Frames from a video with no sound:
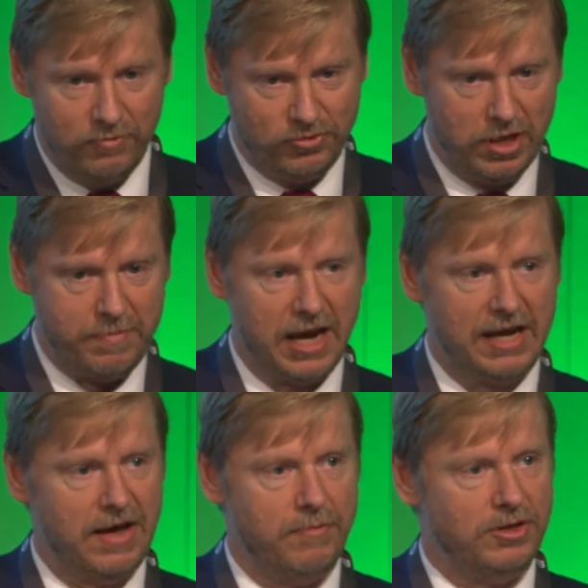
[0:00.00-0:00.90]
through the back
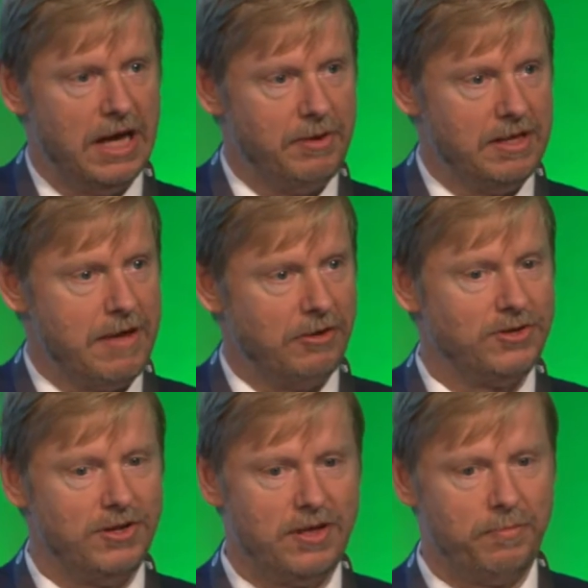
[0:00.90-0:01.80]
of Abu Dhabi, the
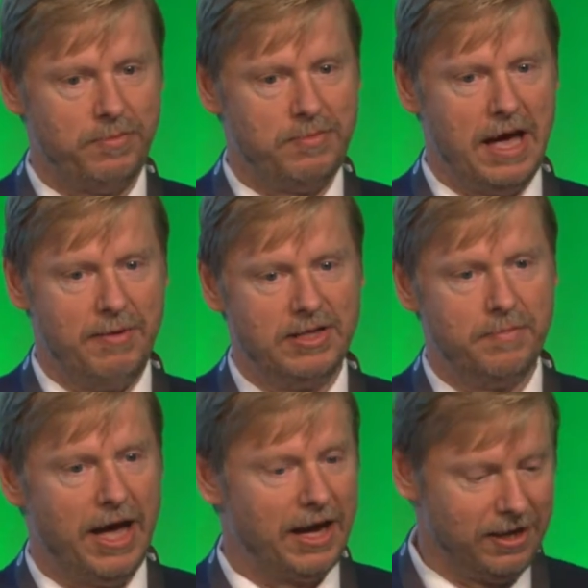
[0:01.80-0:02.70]
mountains up at the
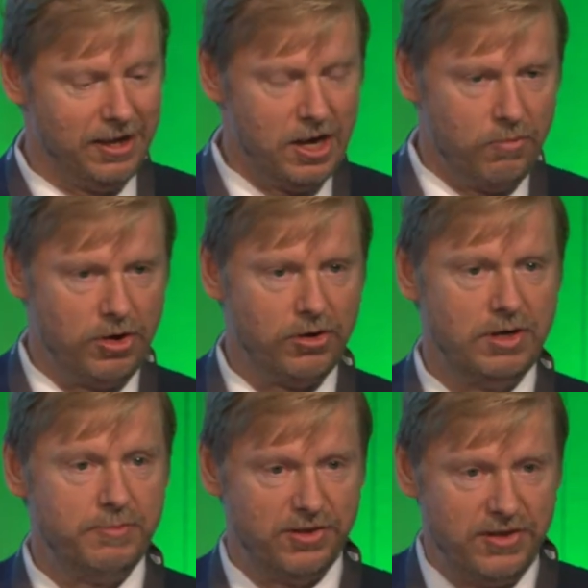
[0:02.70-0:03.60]
back. We're going to
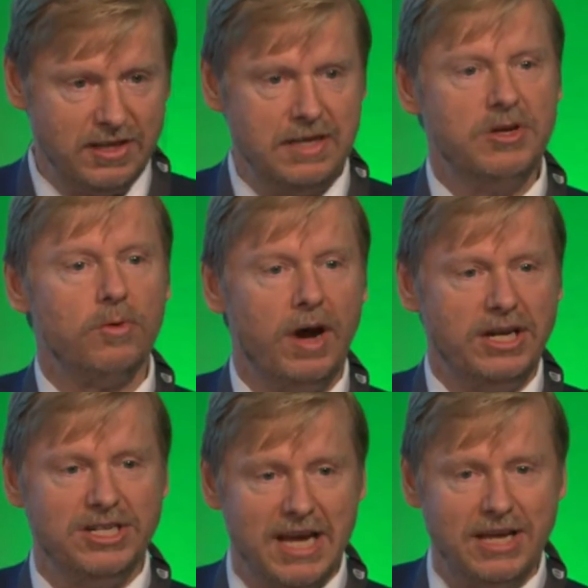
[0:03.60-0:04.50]
put a 60-metre
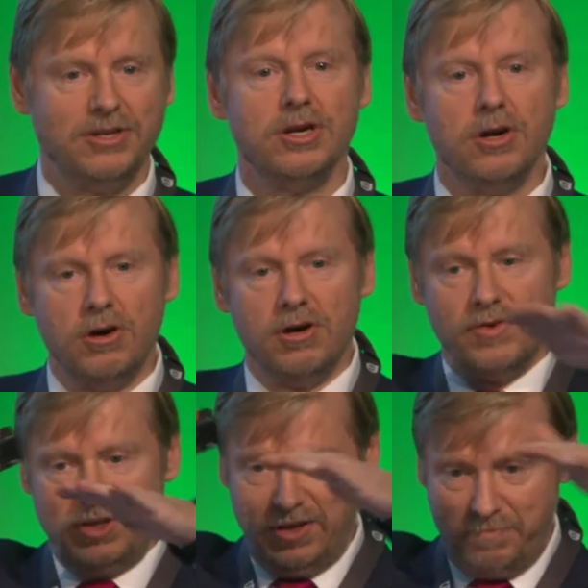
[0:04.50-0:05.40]
wide tent
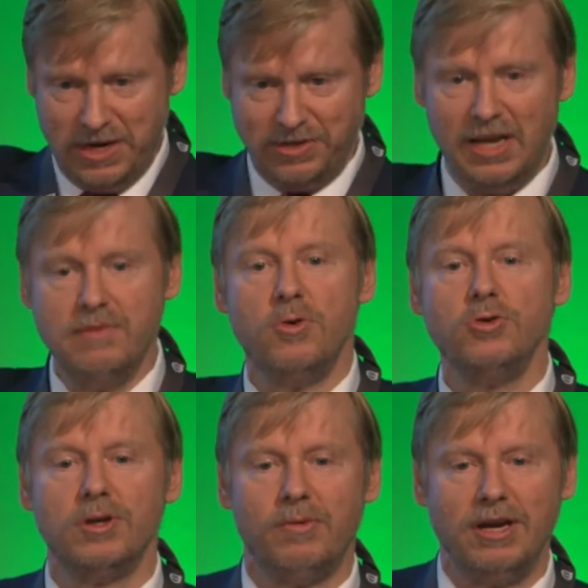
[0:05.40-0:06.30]
over this basically
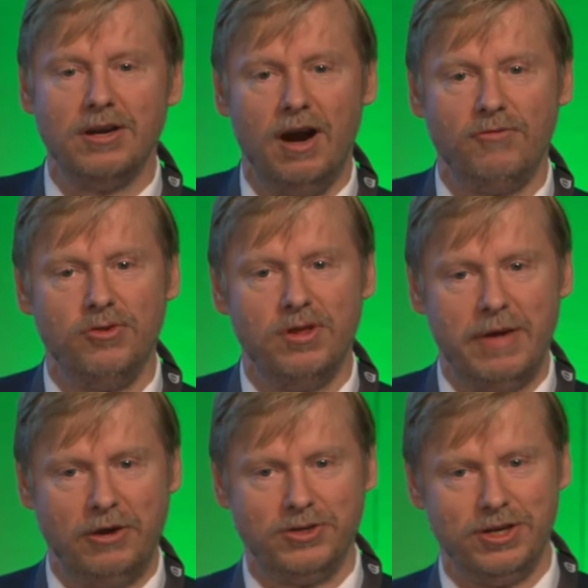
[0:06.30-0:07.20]
motorway carved through the
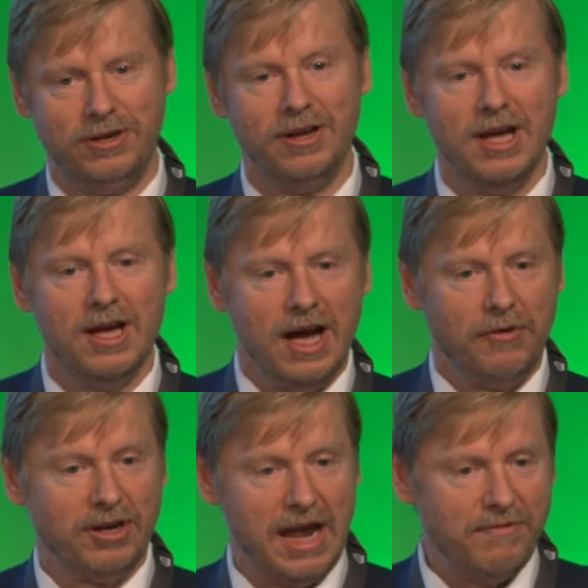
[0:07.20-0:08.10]
mountain. And
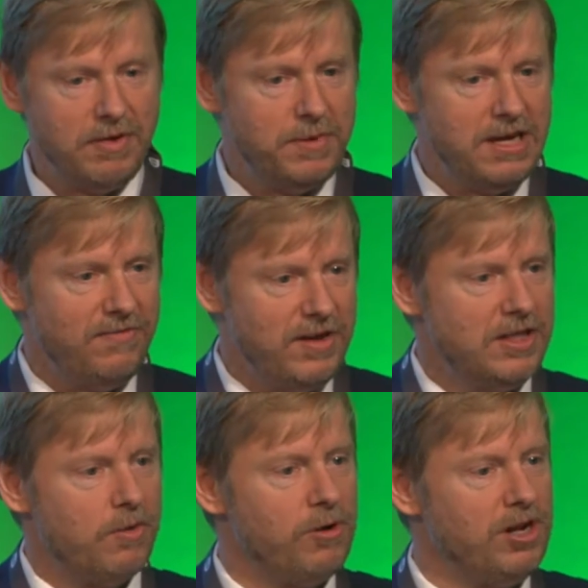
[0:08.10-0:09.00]
we've got every PV in
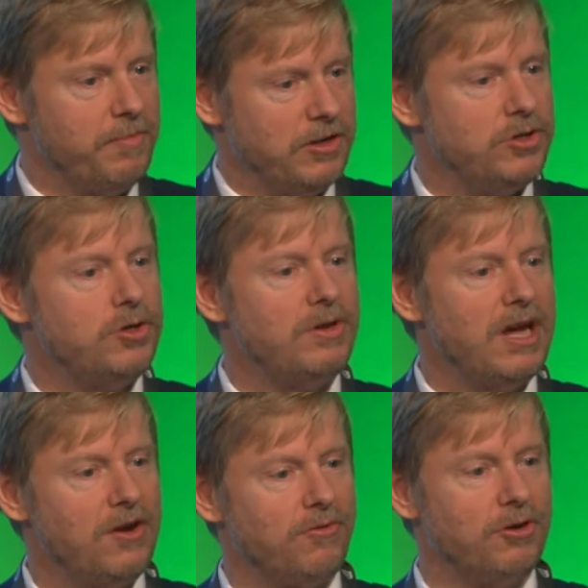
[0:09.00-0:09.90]
the world for about 2
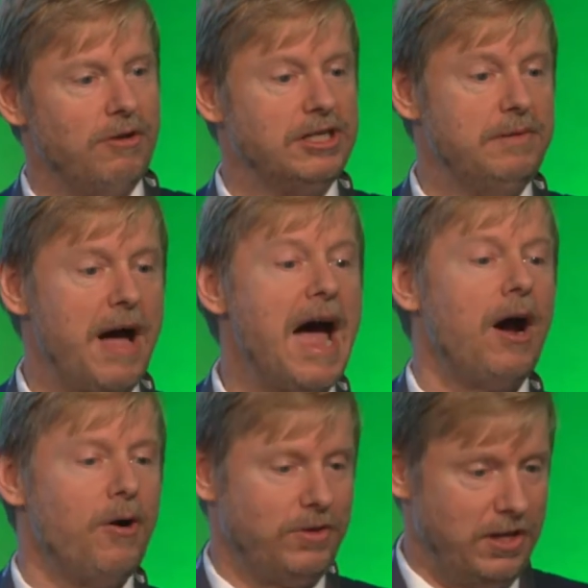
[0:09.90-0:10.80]
years. We're going to actually
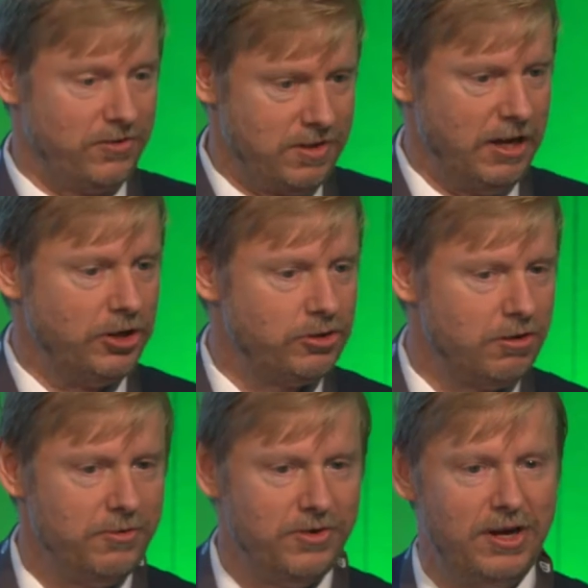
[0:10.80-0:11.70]
power this to make sure
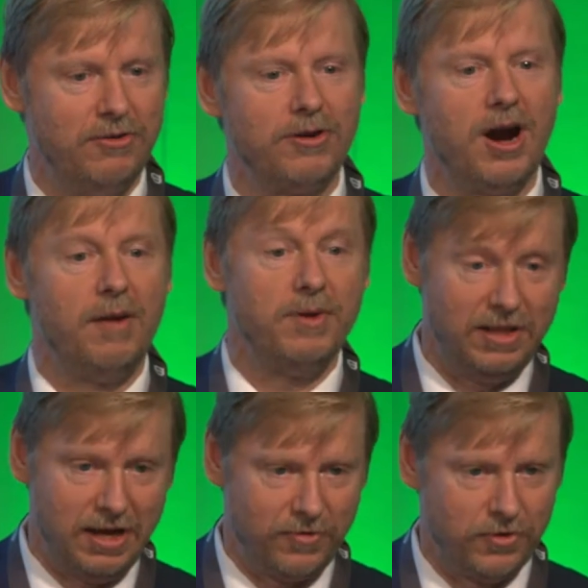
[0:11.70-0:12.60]
it was zero carbon and
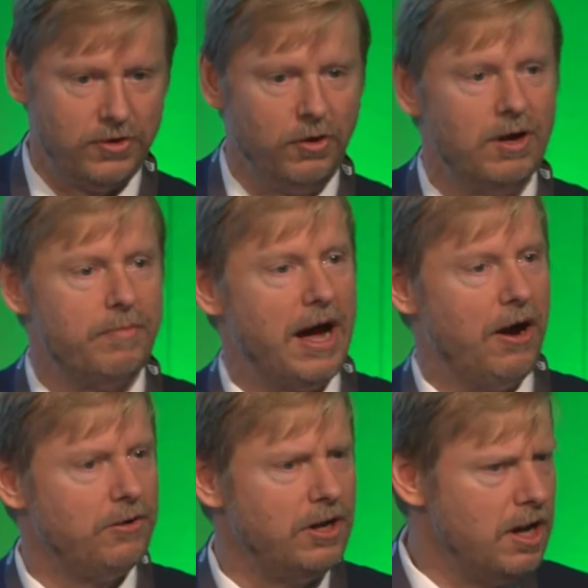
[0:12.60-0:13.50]
therefore solar
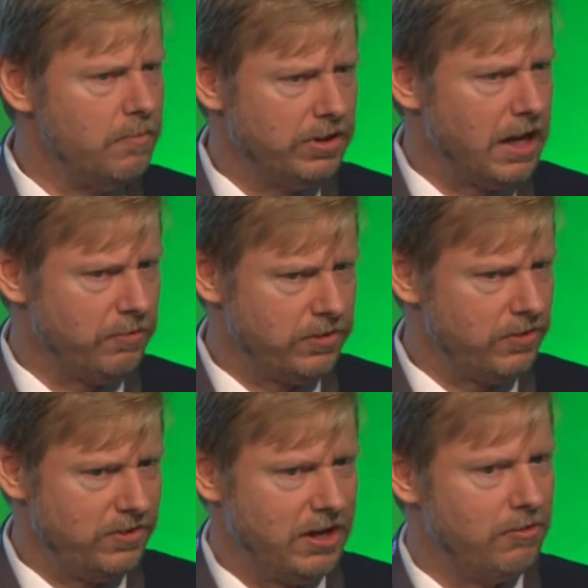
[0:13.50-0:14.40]
powered. But that was
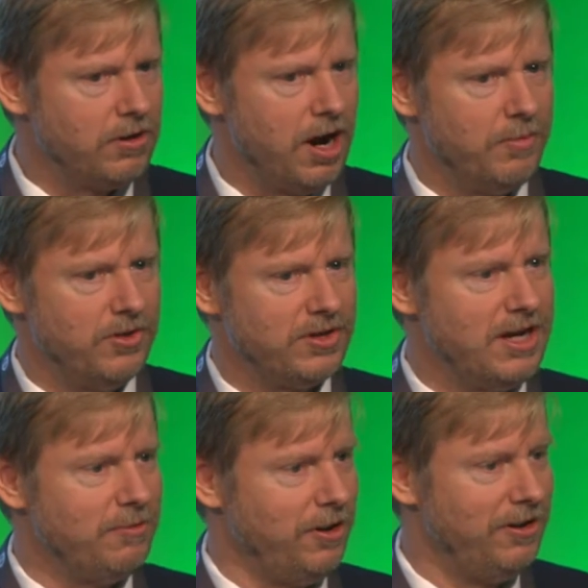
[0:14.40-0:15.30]
zero carbon ski
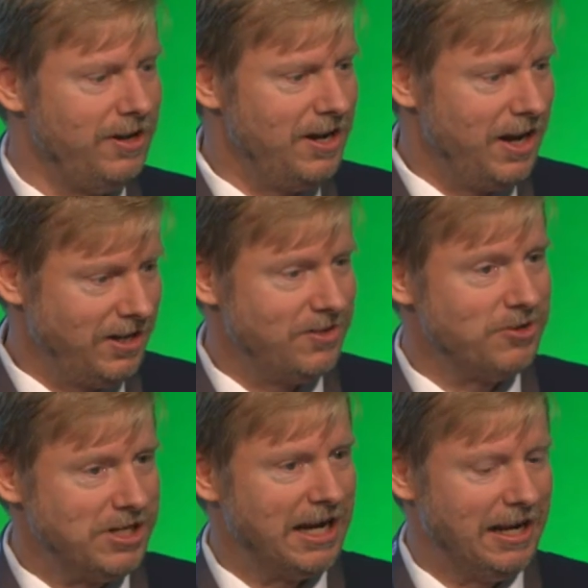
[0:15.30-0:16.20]
run. It is
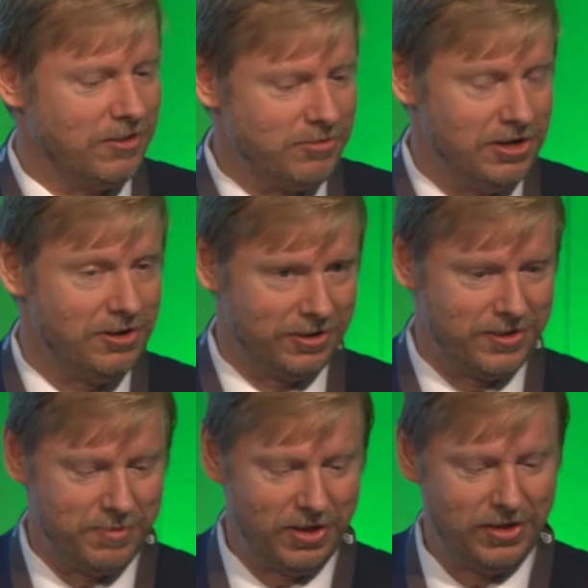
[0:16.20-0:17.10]
ridiculous when you look at
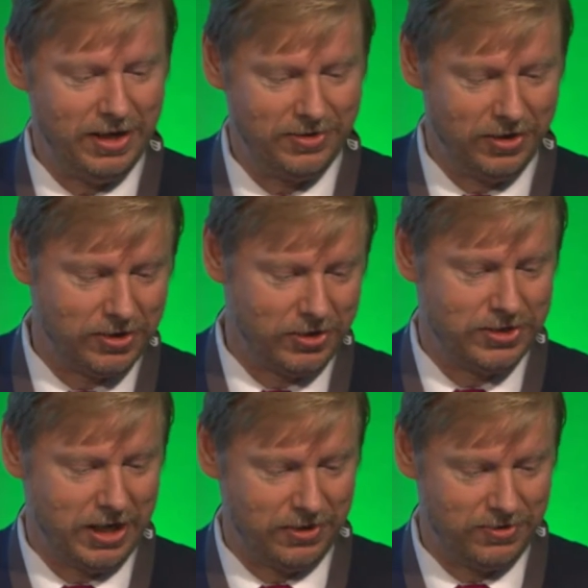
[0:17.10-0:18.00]
some of the things in
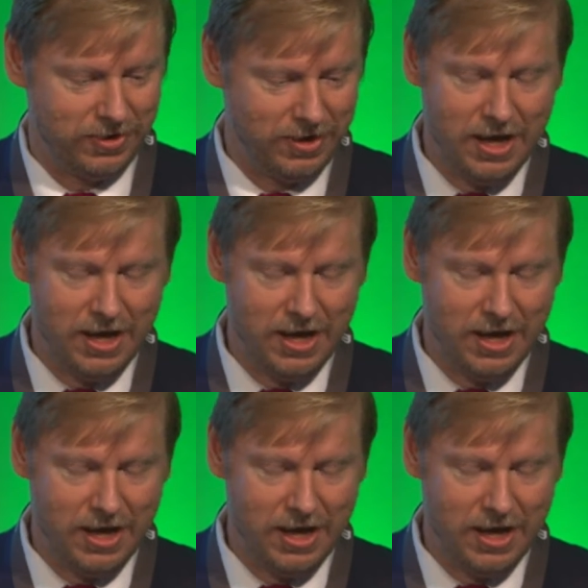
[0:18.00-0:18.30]
context.